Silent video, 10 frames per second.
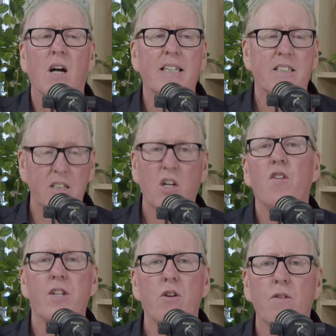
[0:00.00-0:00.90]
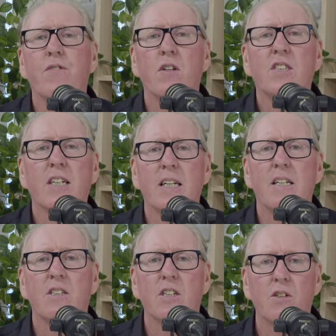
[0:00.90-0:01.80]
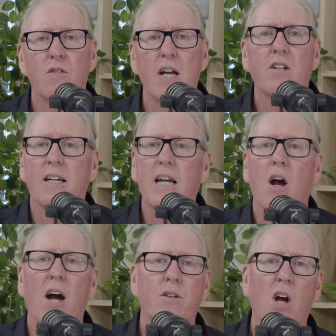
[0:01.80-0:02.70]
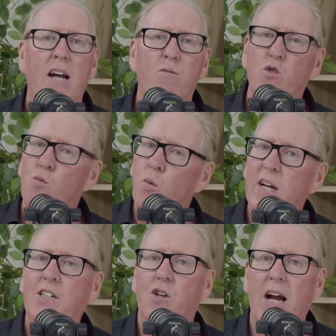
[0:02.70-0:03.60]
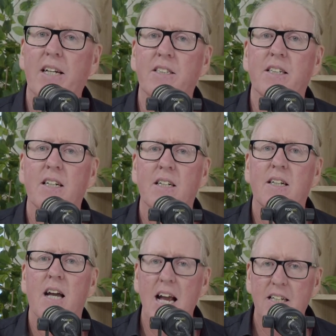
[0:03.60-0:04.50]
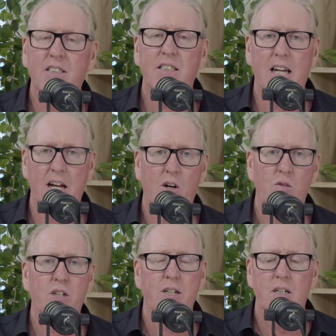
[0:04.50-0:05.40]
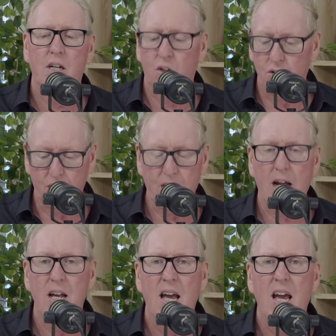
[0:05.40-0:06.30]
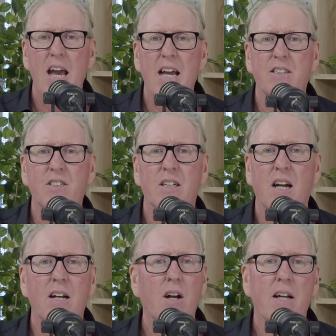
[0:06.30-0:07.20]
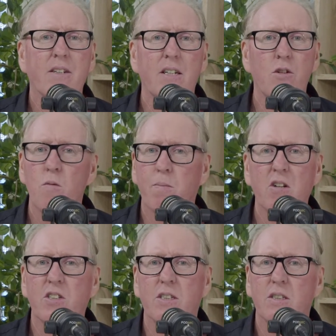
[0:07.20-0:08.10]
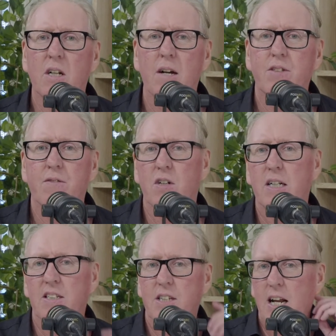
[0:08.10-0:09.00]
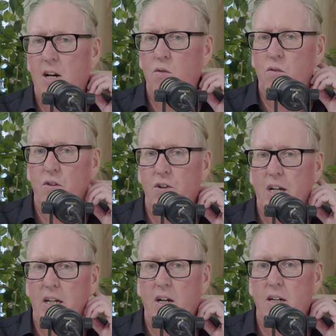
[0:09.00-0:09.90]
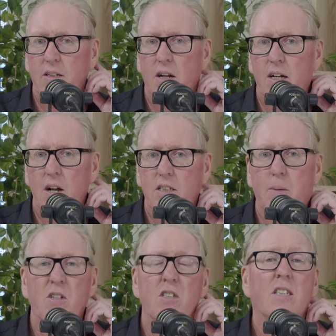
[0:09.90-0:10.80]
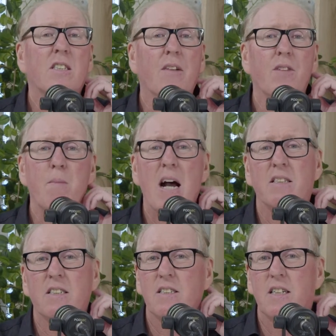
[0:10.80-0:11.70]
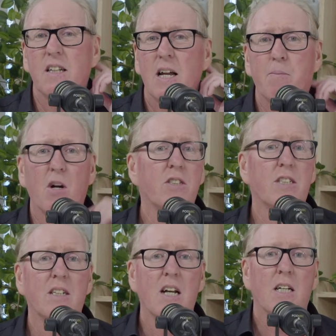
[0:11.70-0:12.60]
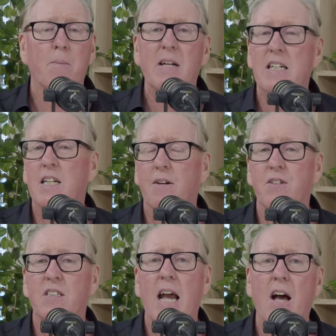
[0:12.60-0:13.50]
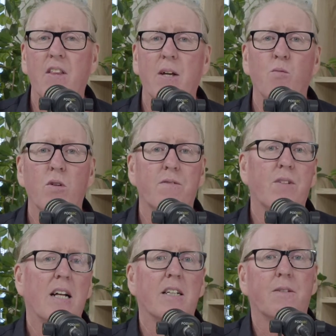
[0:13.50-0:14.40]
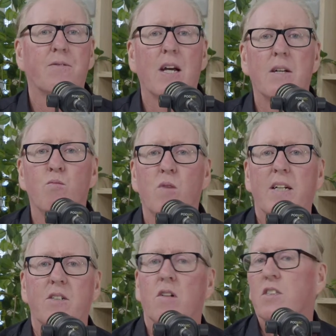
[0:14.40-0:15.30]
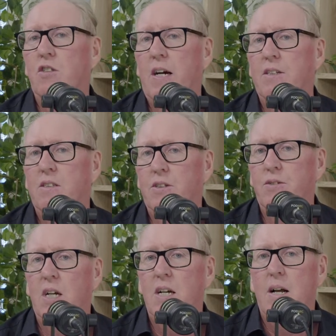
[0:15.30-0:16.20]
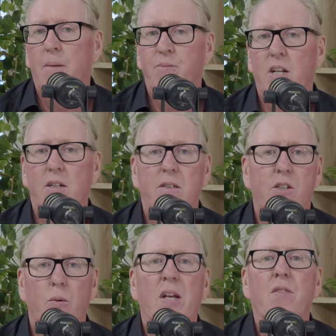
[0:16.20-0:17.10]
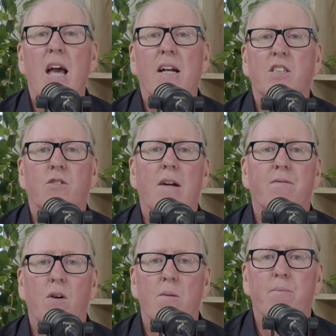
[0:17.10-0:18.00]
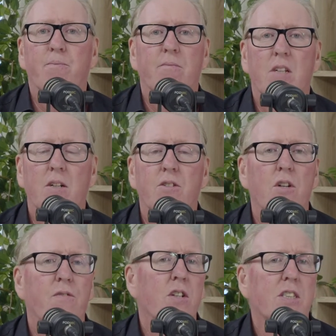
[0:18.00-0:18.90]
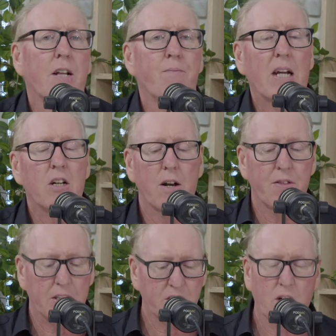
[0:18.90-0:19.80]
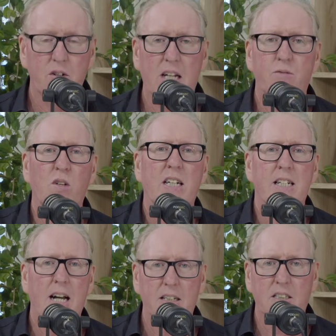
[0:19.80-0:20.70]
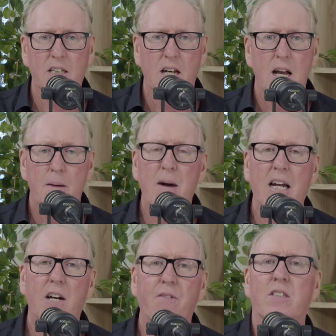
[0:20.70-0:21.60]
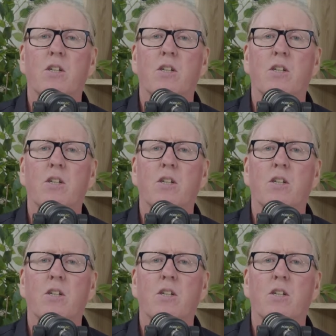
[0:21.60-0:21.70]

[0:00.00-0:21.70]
I didn't go to university to do that. I retrained as the adult learner, and you approach life differently as an adult learning. I know someone who's just done their masters, and they approached it completely different to how they would have done it if they had gone straight to, doing that straight from university, that kind of thing. So it really does make a difference.